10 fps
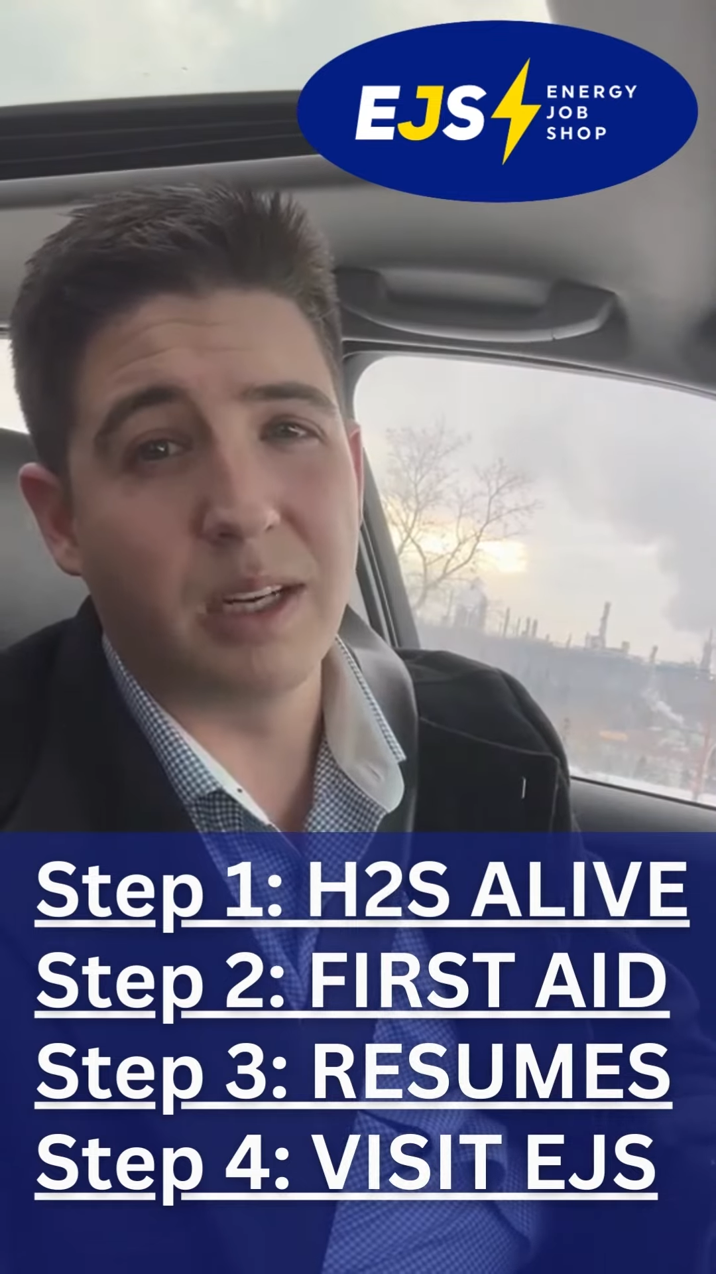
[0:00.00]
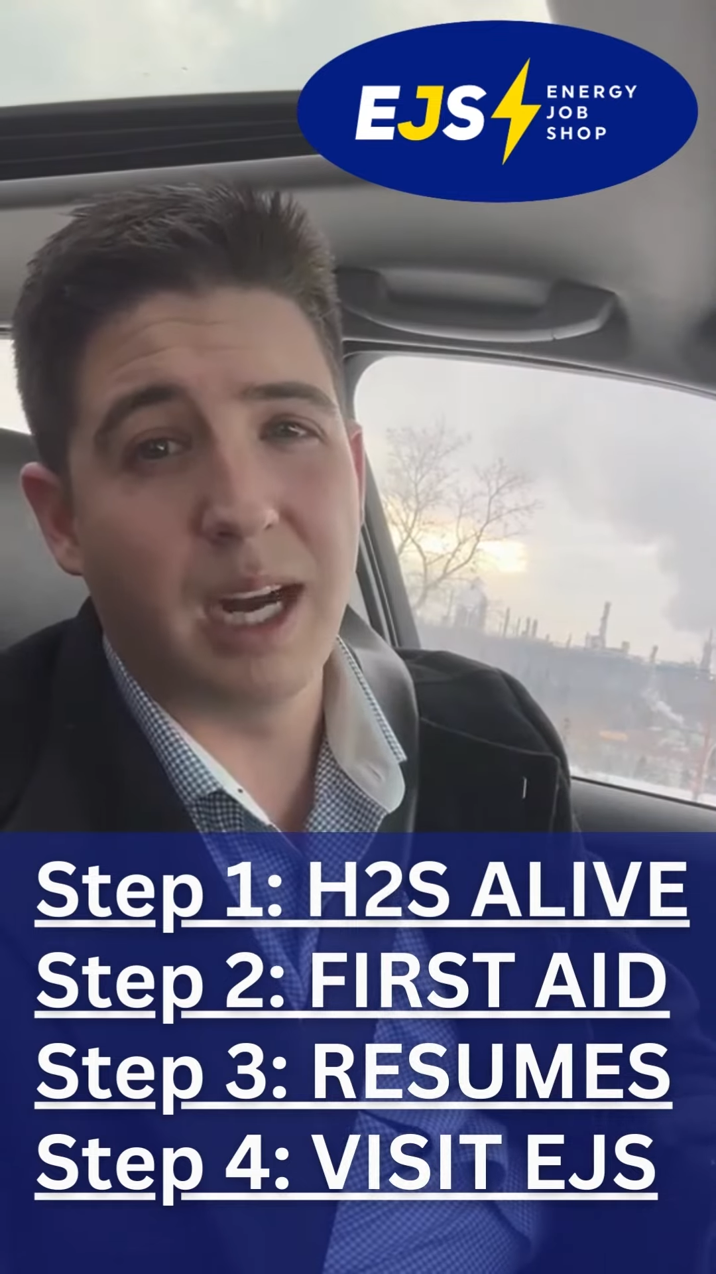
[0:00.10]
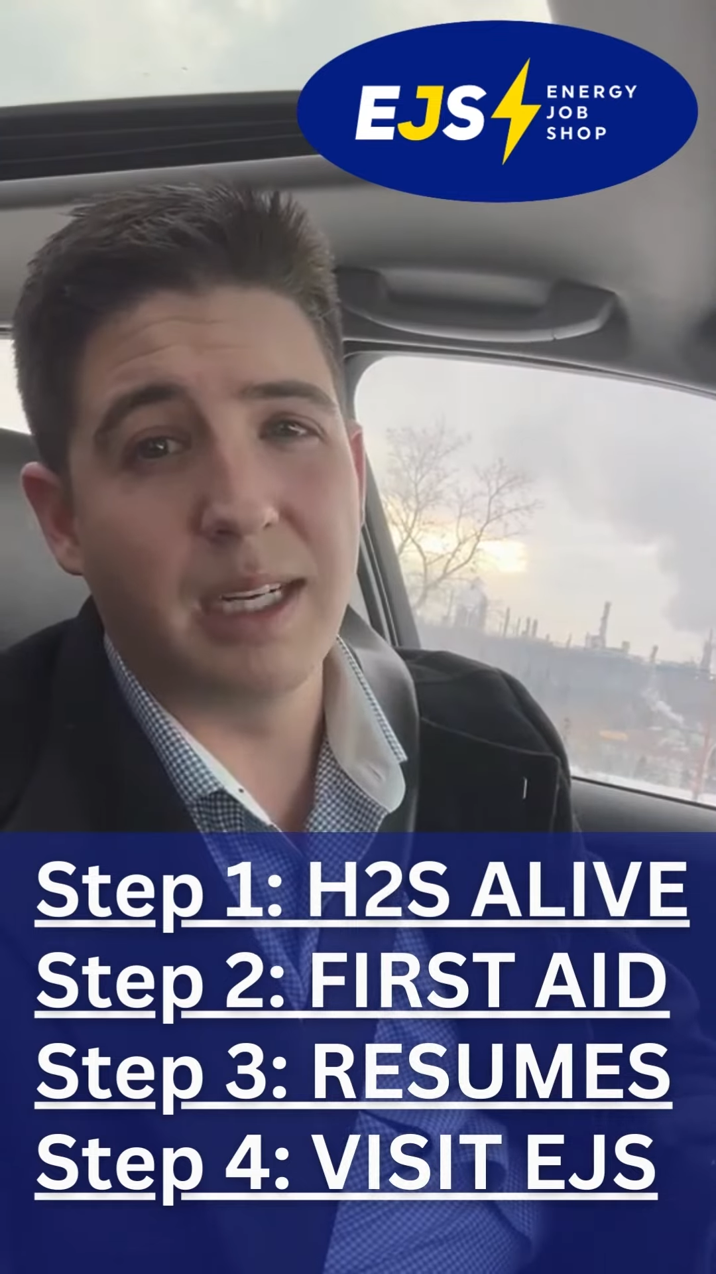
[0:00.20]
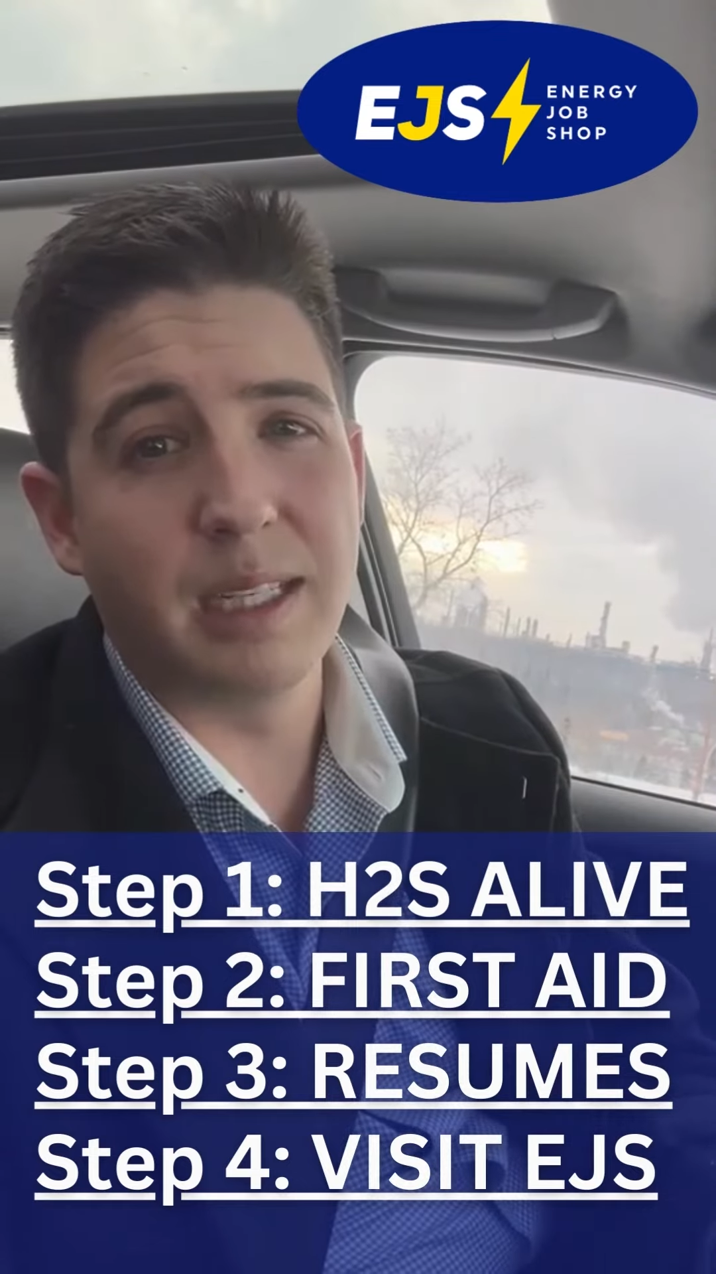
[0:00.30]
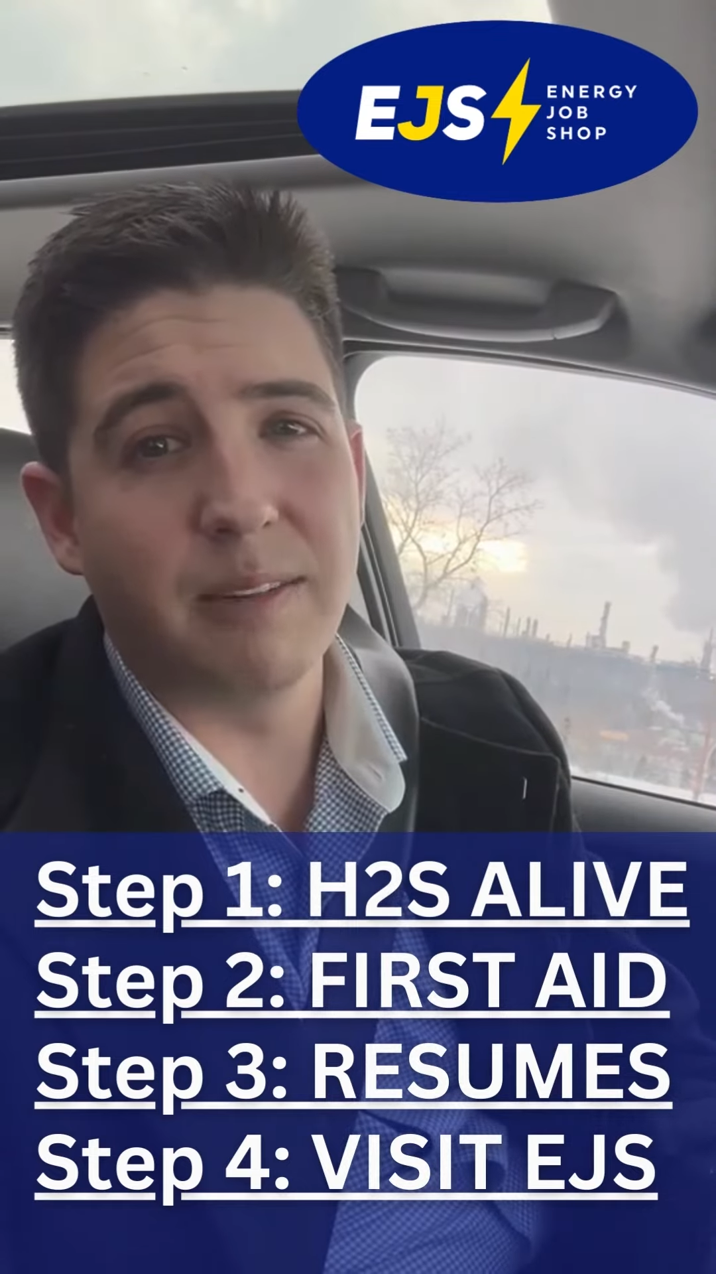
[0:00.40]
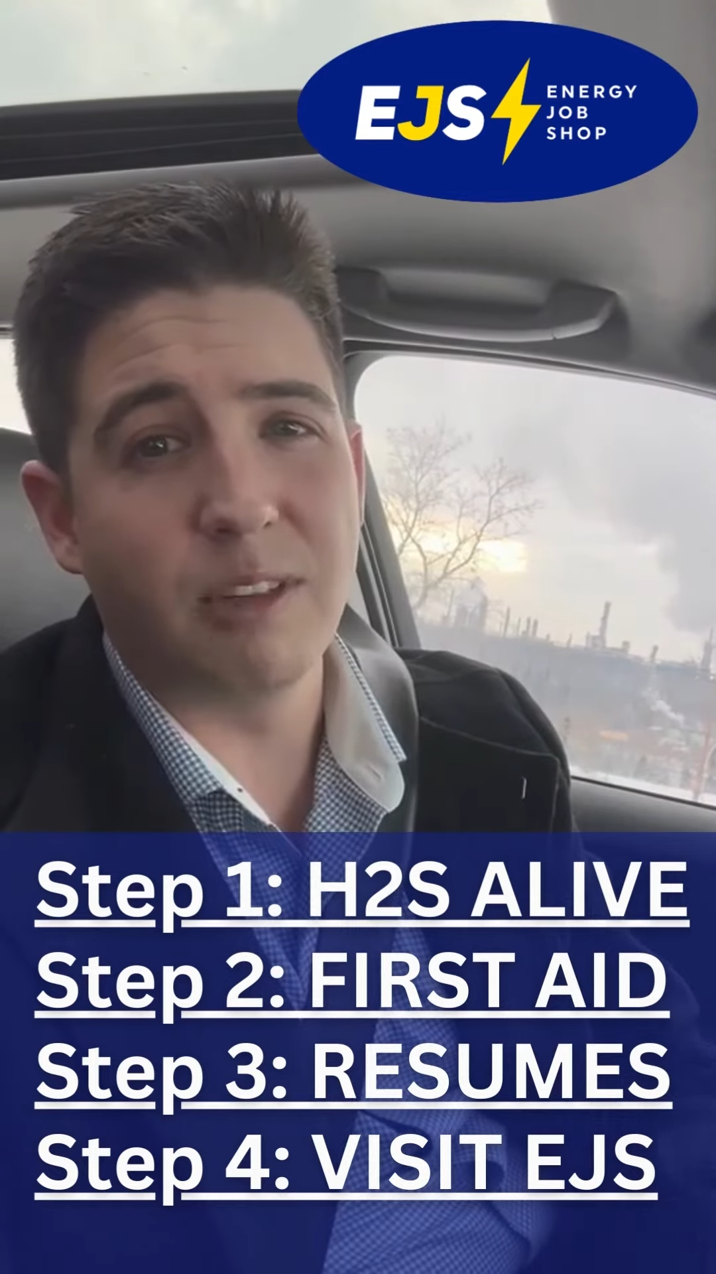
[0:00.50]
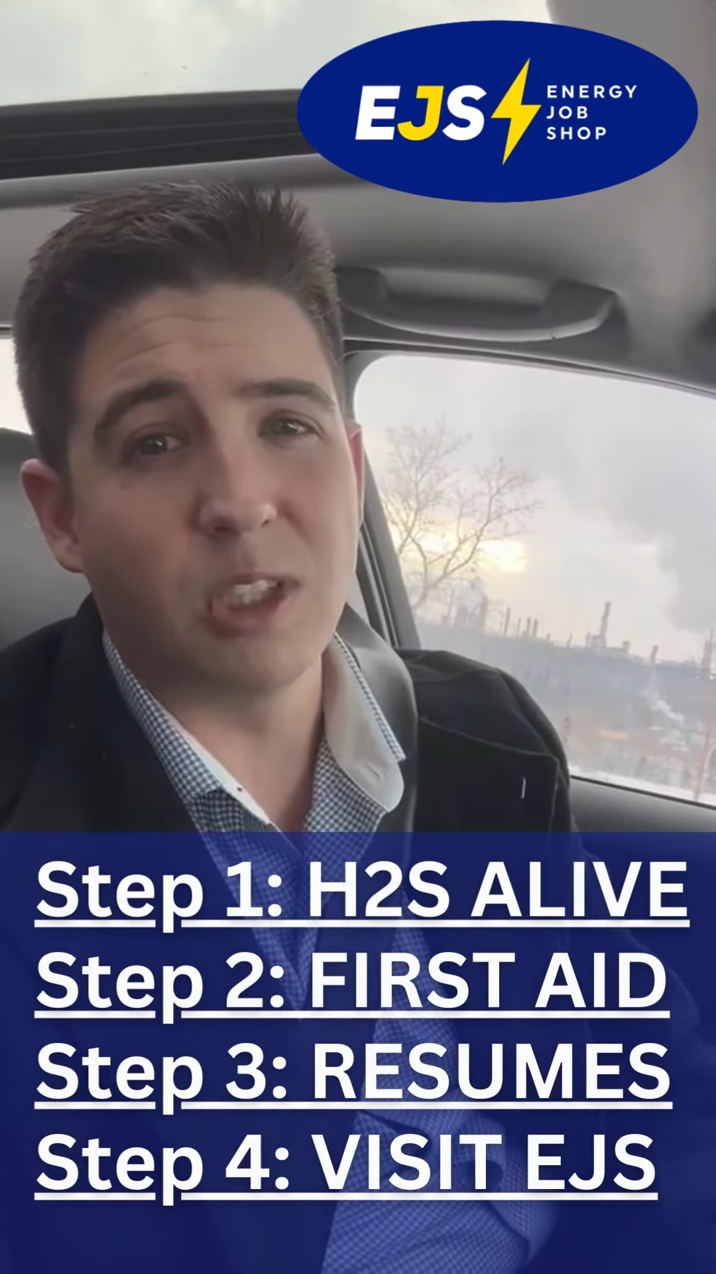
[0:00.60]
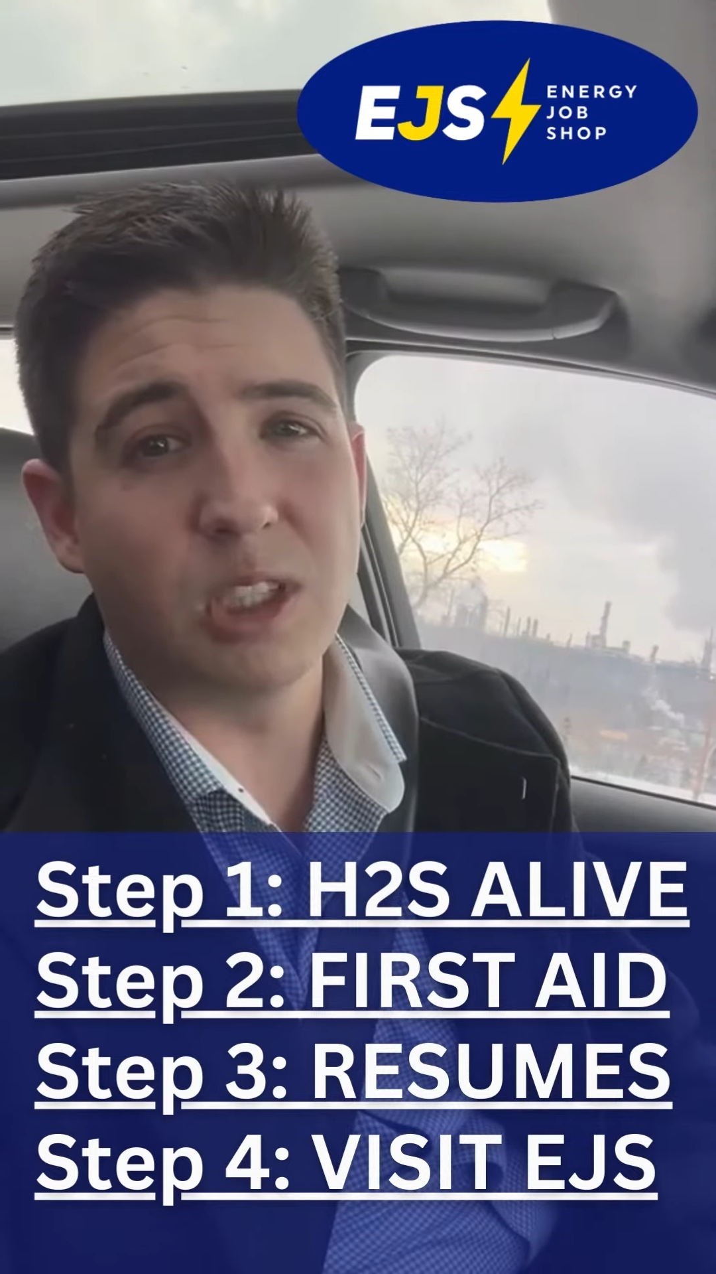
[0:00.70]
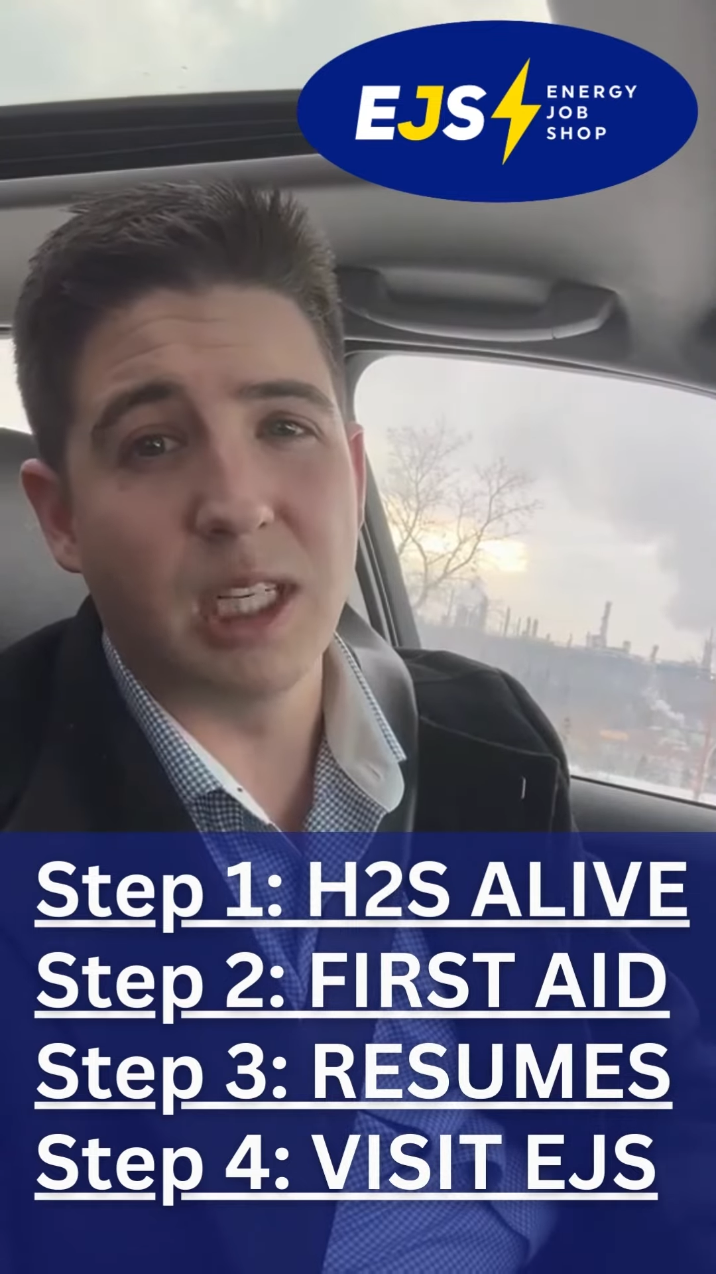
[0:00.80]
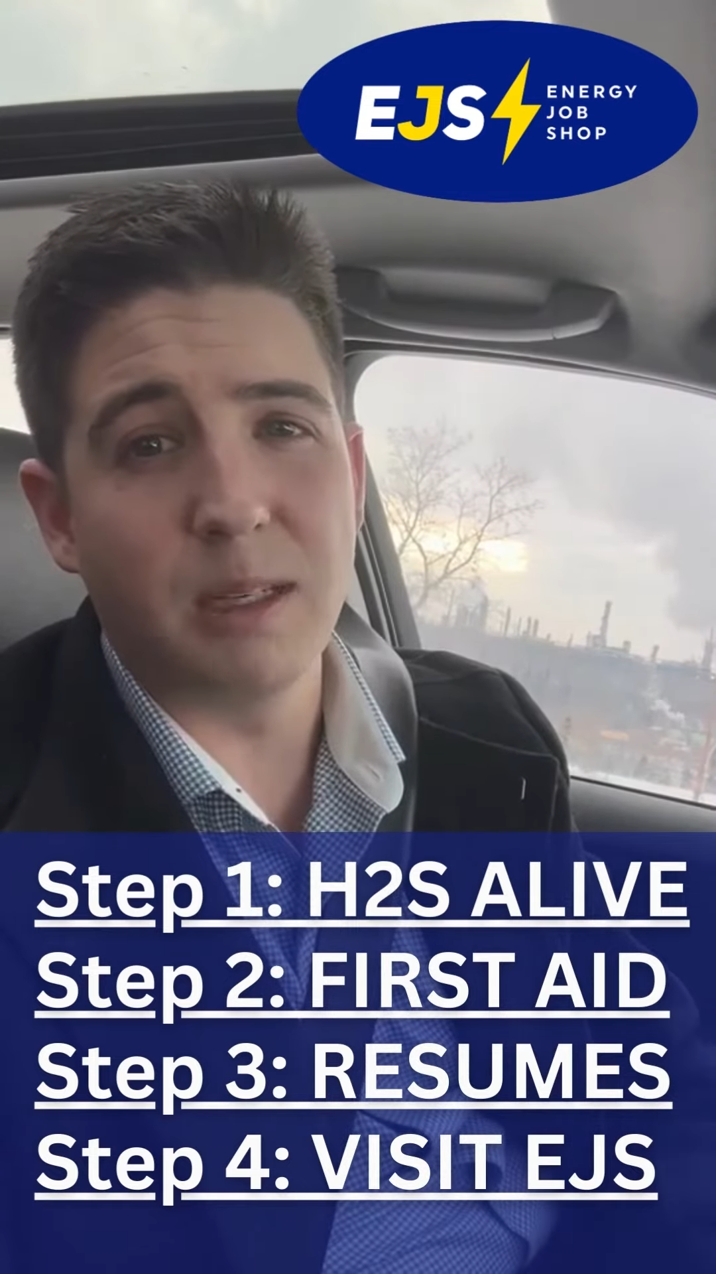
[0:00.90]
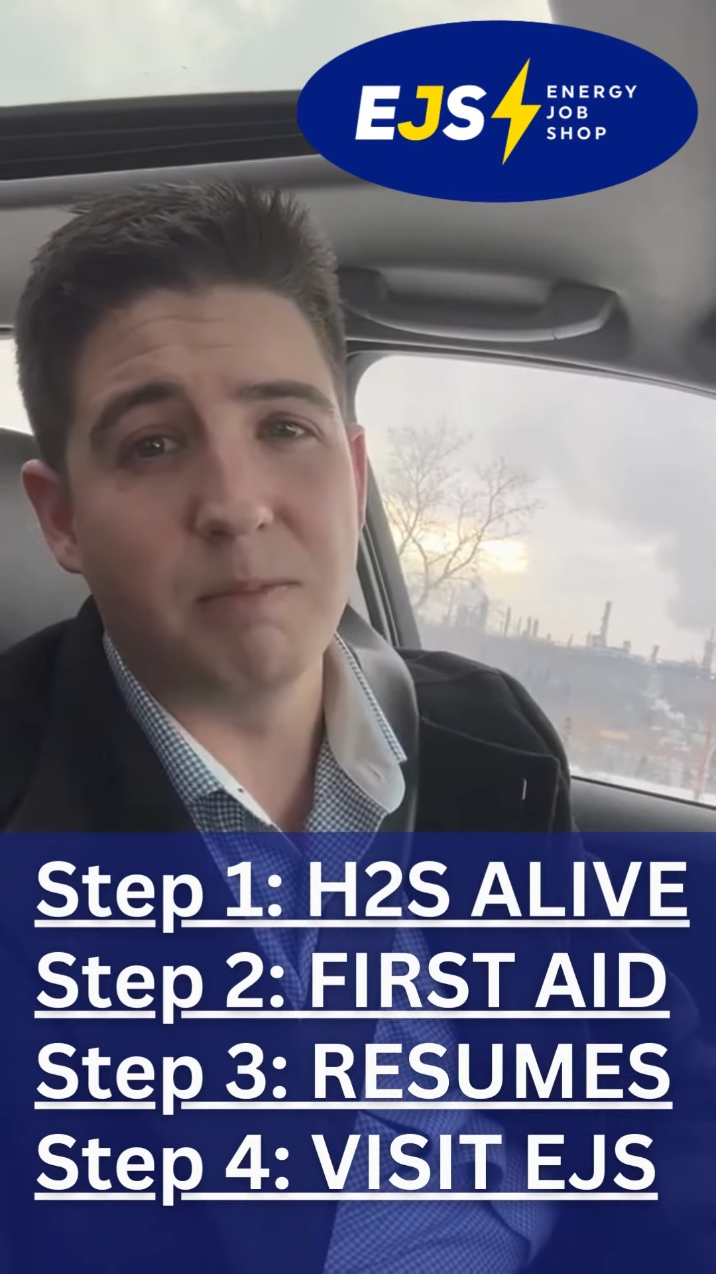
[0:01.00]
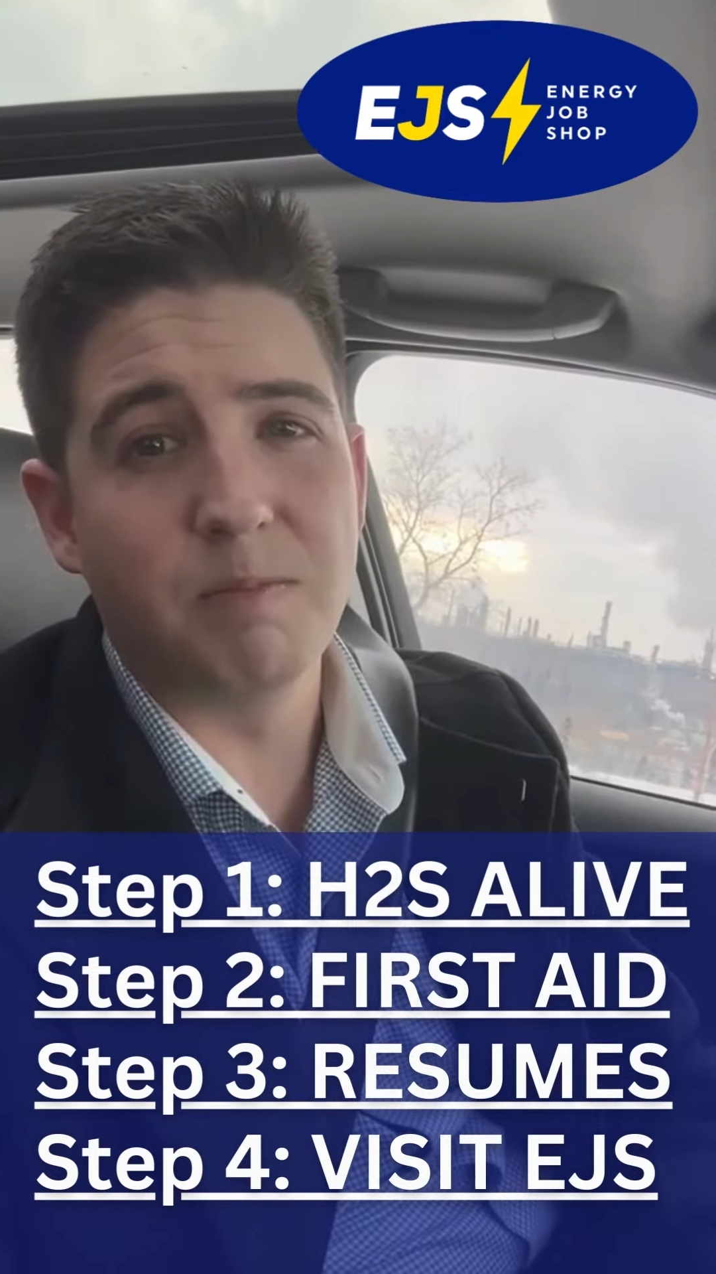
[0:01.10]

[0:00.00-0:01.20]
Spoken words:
grand in the first year.